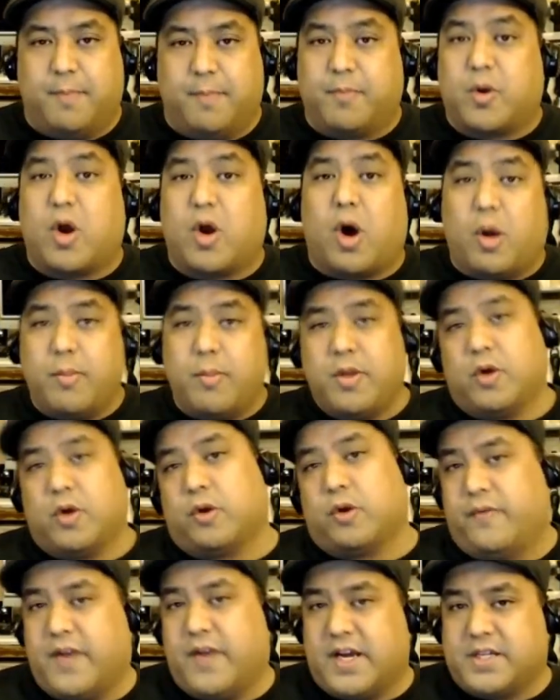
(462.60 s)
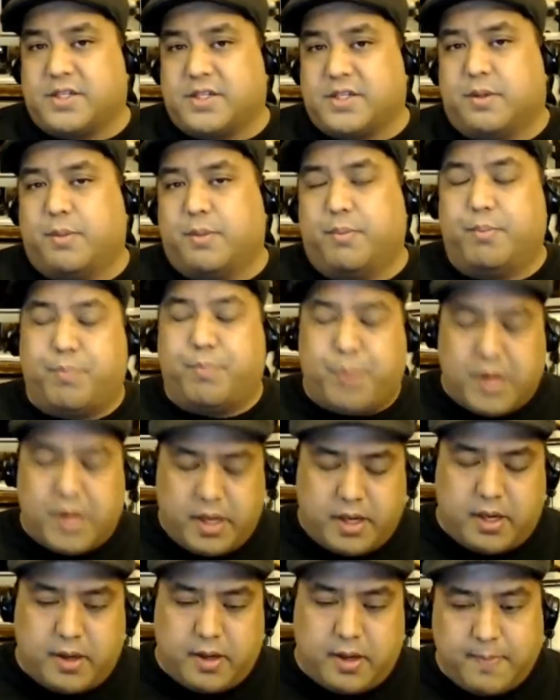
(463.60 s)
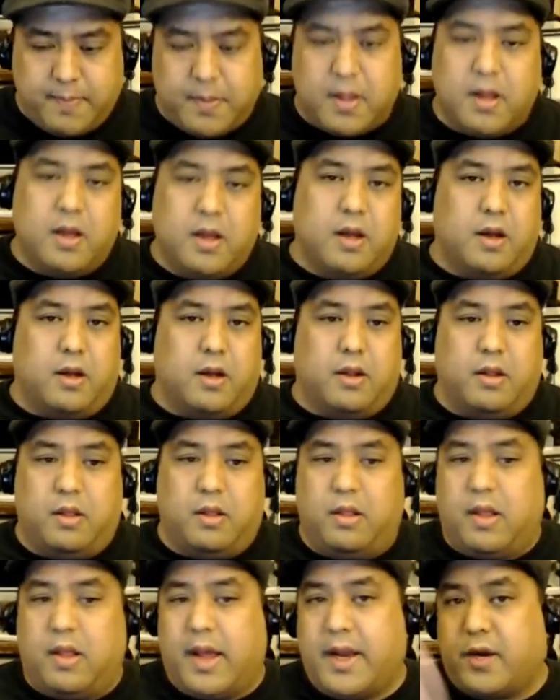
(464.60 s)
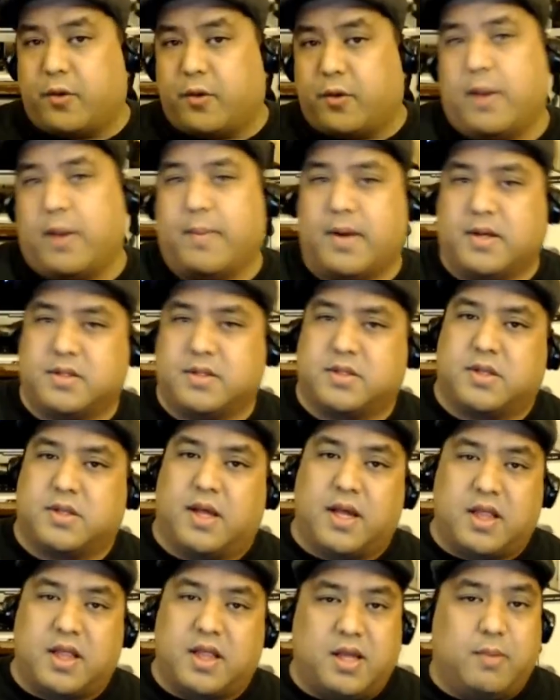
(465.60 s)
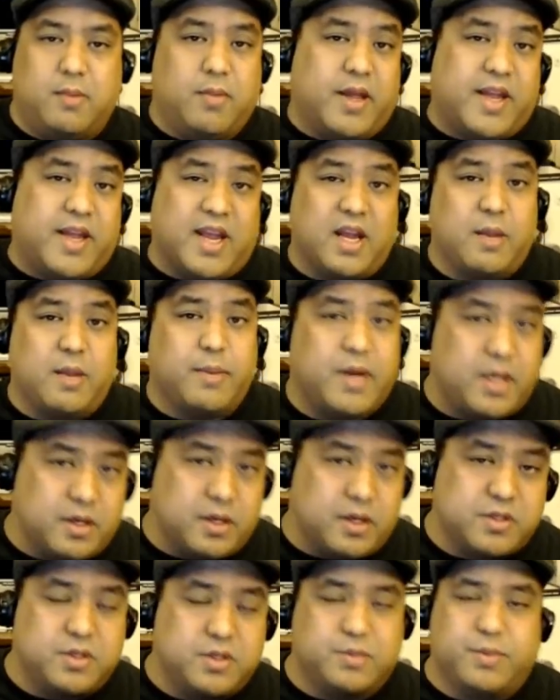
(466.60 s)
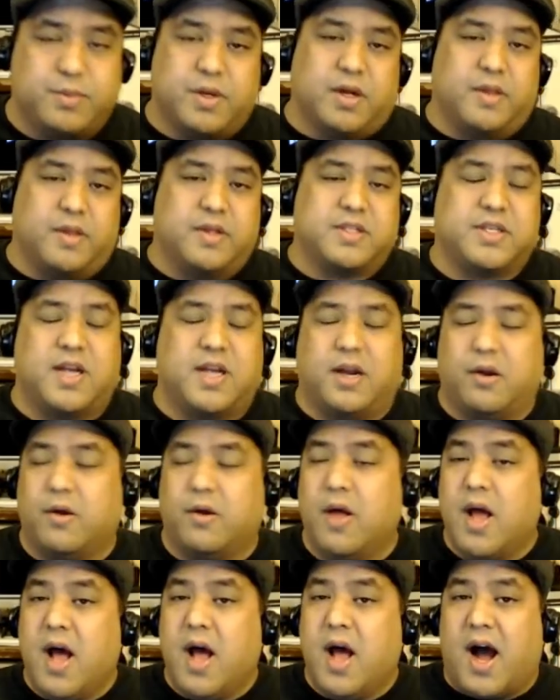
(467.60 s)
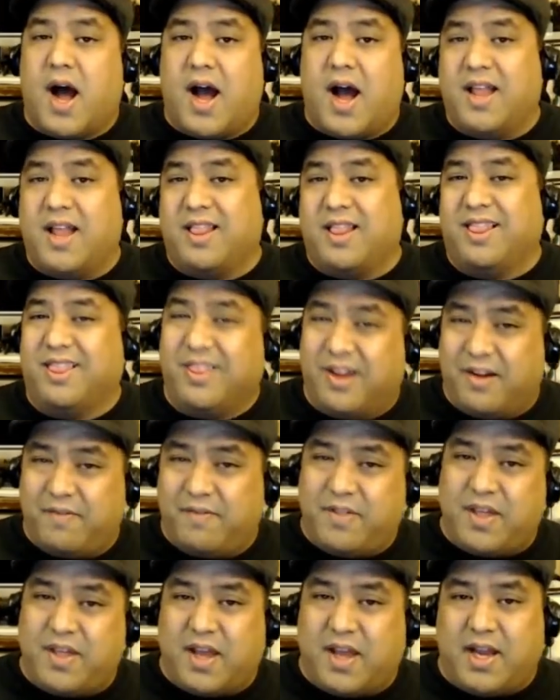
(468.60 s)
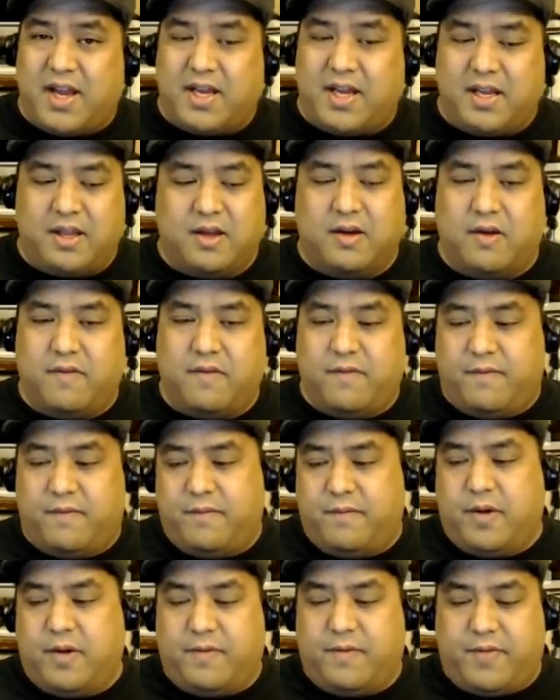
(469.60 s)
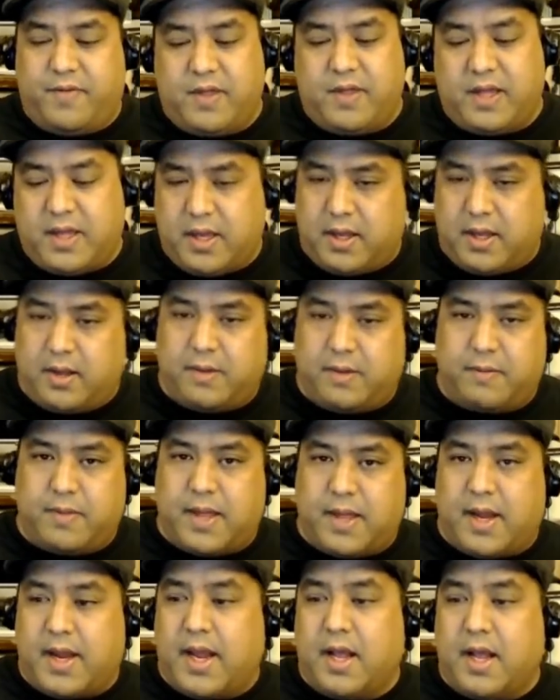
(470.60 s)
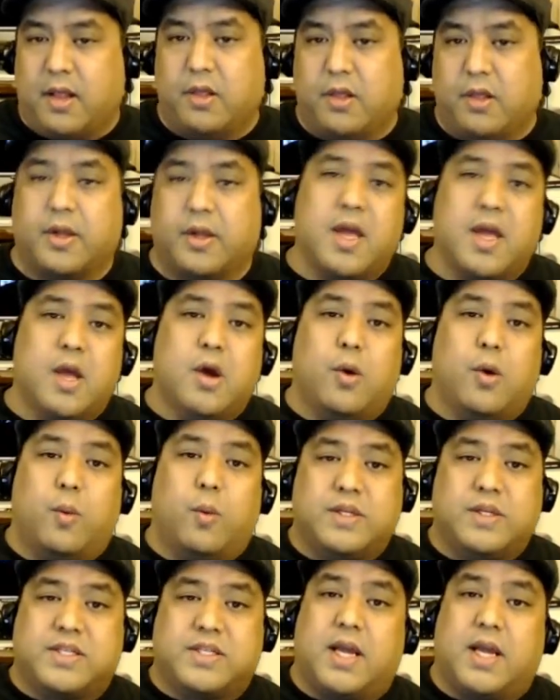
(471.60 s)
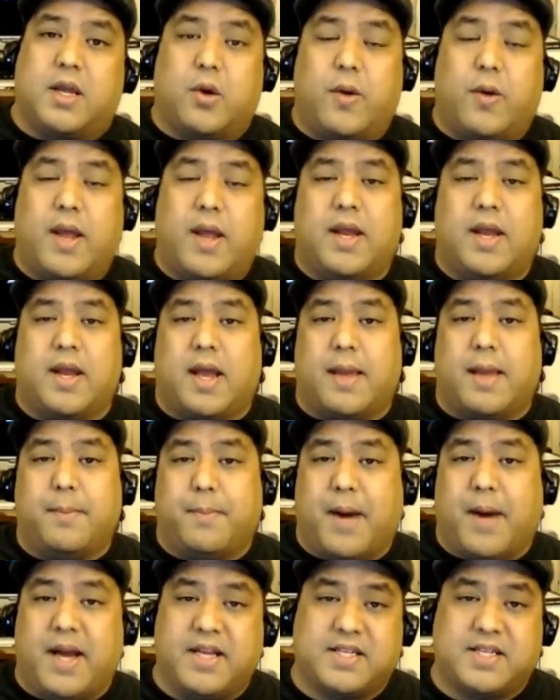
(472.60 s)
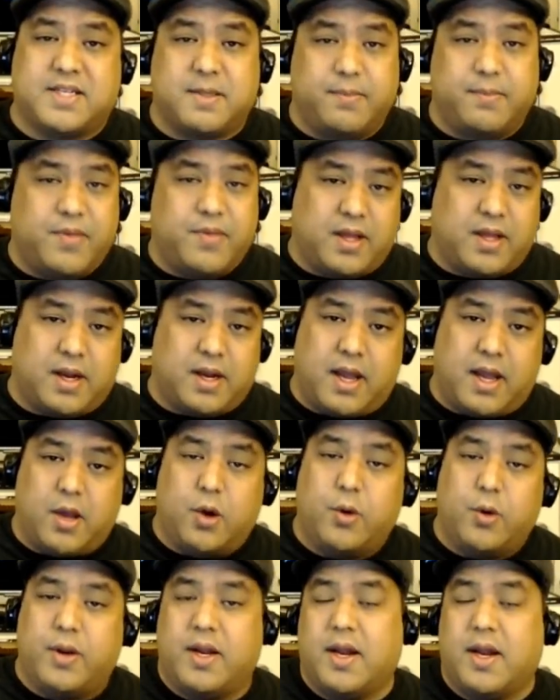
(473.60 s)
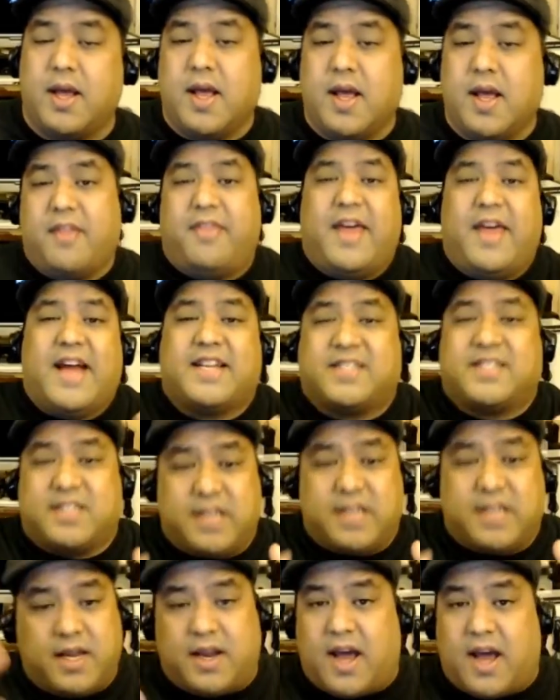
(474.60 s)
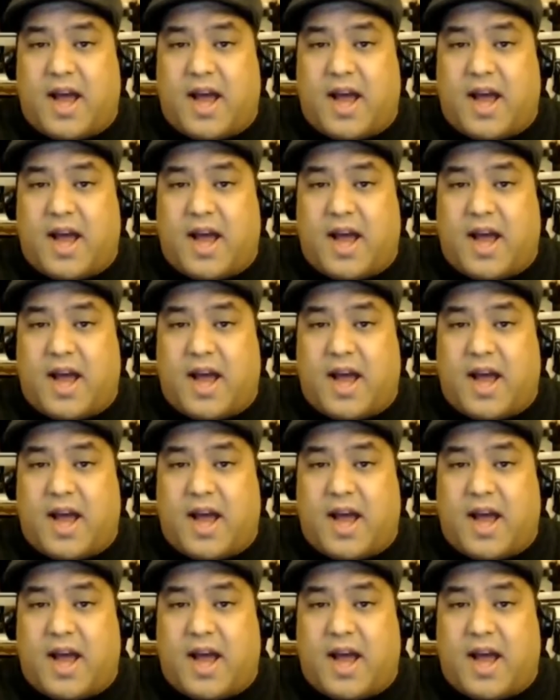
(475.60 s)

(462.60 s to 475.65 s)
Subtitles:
Call me old-fashioned, but like Graymouse, like Theme, like anybody else who's been on this channel, I love the idea of thinking that, hey, look, once I go ahead and I buy something and I own it, that's it.